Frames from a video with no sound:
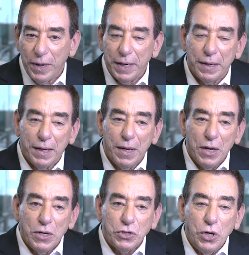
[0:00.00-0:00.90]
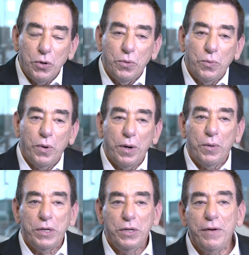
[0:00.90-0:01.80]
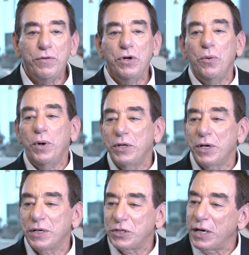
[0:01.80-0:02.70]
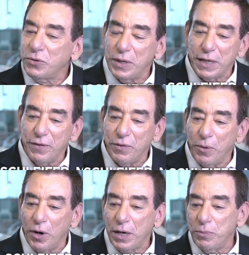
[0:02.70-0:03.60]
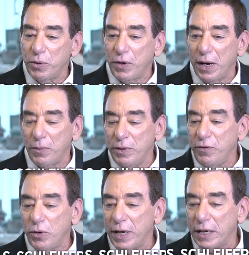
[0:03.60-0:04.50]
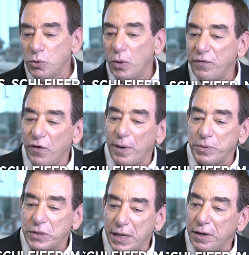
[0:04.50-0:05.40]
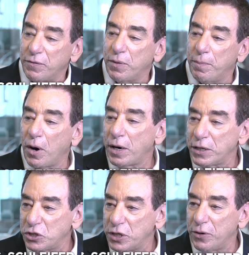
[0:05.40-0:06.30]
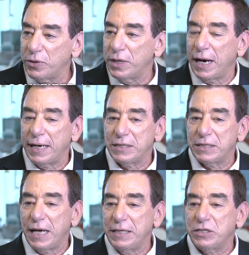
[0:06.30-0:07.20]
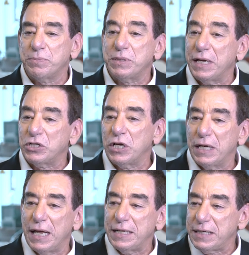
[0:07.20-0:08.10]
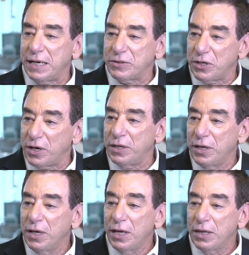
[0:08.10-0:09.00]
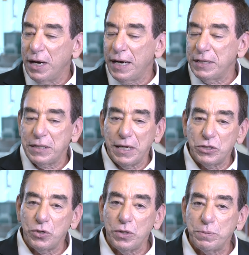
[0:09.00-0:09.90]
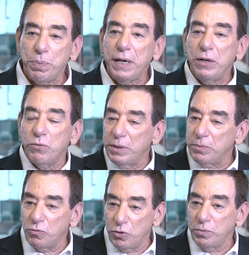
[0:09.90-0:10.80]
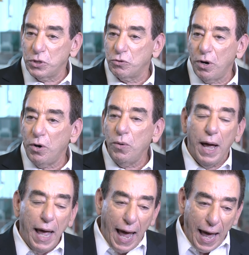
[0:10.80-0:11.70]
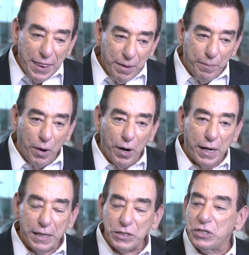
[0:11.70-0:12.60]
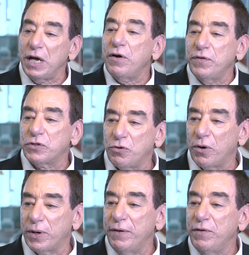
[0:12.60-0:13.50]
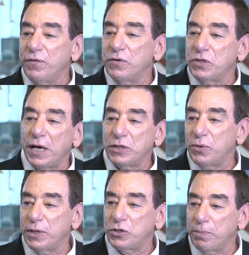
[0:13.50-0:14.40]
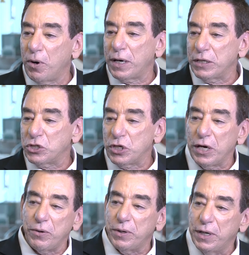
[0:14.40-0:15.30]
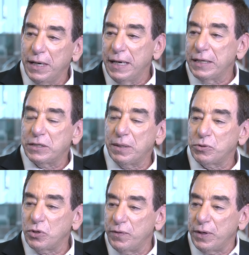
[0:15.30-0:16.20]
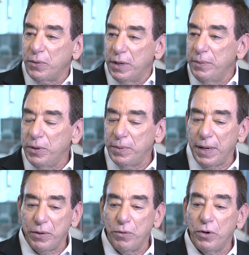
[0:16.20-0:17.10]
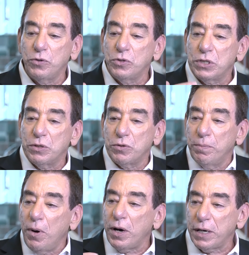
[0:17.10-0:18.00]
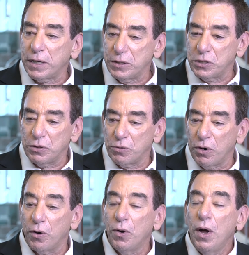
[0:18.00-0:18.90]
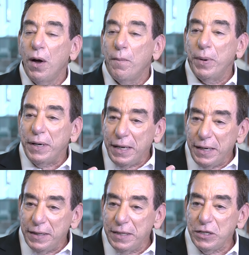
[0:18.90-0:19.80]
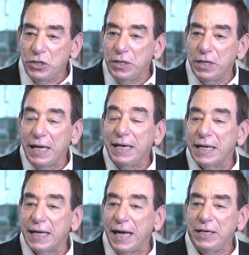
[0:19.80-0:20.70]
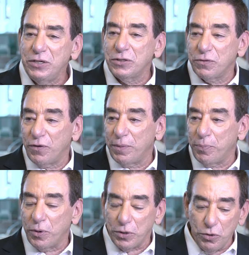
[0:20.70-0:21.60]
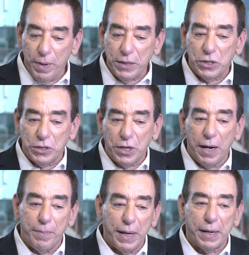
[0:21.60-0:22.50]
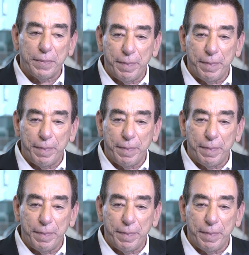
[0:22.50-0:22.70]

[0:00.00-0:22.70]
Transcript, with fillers: Right. So you never know when you're going to saturate a given market. We've got we've only got 25% of the market share in the United States, substantially less outside the United States. So there's plenty of room, room to grow, and the market itself is growing. Even if you saturate your market share and hit some sort of equilibrium down the road, you still the market can still grow. But in addition, the indications are very important. You mentioned diabetic